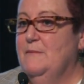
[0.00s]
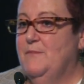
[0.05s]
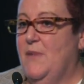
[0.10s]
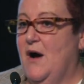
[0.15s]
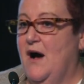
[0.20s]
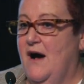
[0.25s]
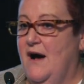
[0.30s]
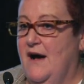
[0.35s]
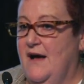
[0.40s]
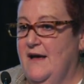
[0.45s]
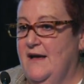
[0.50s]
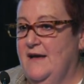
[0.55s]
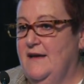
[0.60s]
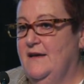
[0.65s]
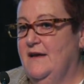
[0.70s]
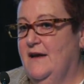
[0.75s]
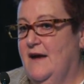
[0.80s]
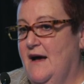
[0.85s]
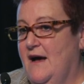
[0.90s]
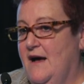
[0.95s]

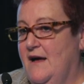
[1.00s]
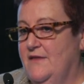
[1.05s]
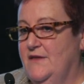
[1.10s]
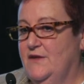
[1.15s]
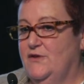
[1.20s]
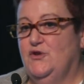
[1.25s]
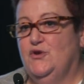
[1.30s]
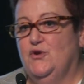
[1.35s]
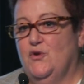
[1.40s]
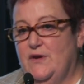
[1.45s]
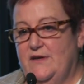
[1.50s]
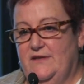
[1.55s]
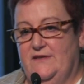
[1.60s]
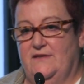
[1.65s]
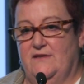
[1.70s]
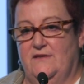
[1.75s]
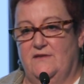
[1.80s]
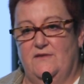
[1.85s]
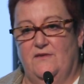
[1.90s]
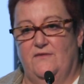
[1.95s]
by the
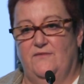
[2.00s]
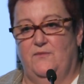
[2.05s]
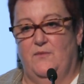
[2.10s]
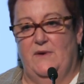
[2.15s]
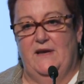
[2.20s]
choices of